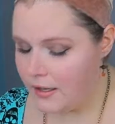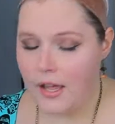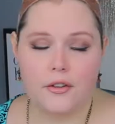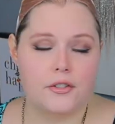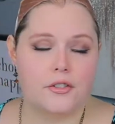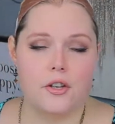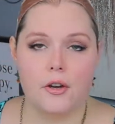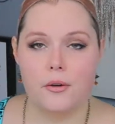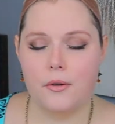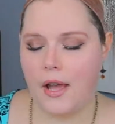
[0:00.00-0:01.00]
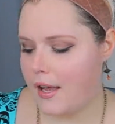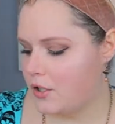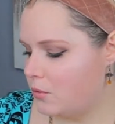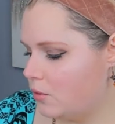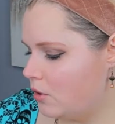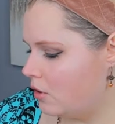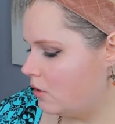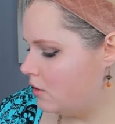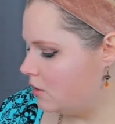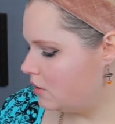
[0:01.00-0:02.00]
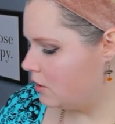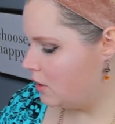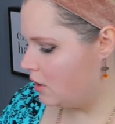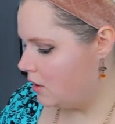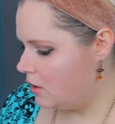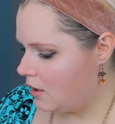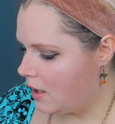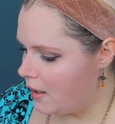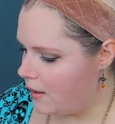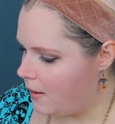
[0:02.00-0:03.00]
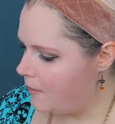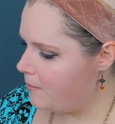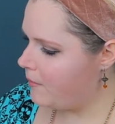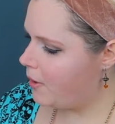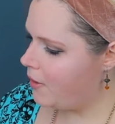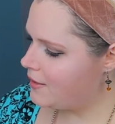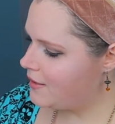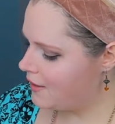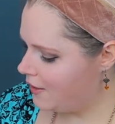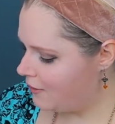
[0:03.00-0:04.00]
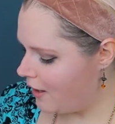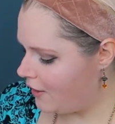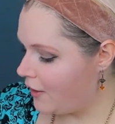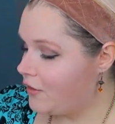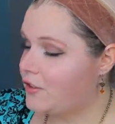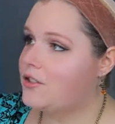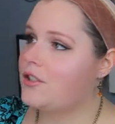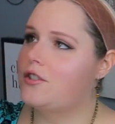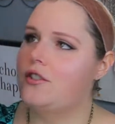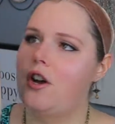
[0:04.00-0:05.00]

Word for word: Yeah, there's no actual um, oh, this is a cute color. There's there's